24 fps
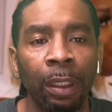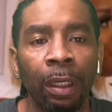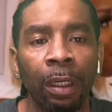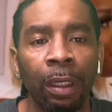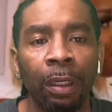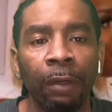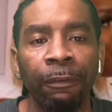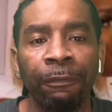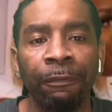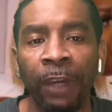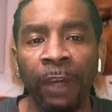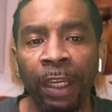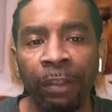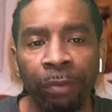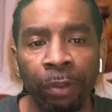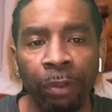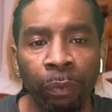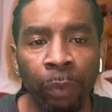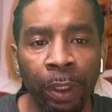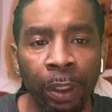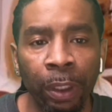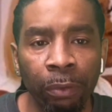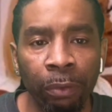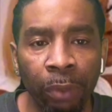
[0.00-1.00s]
Phaedra
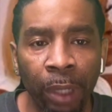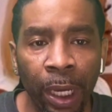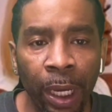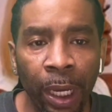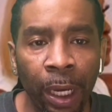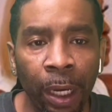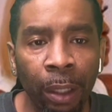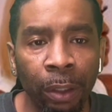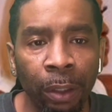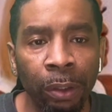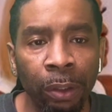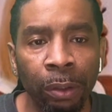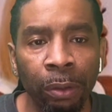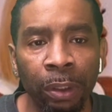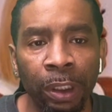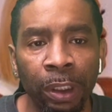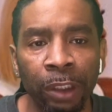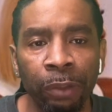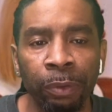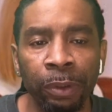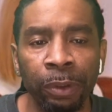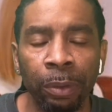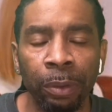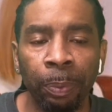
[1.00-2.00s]
went around, you know,
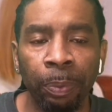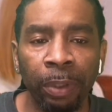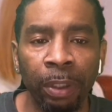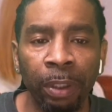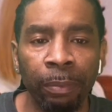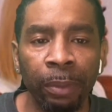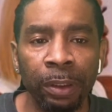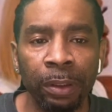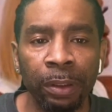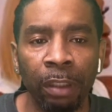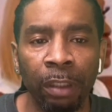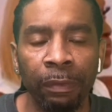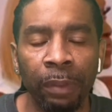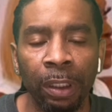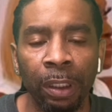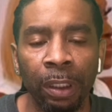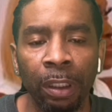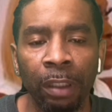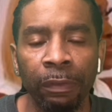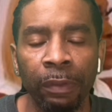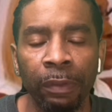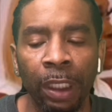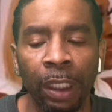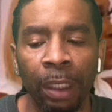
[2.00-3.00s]
this was the premise of
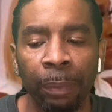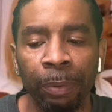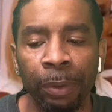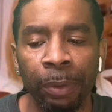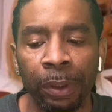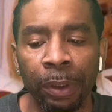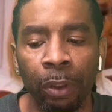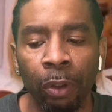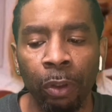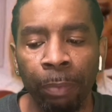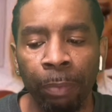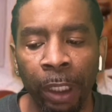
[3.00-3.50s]
the episode.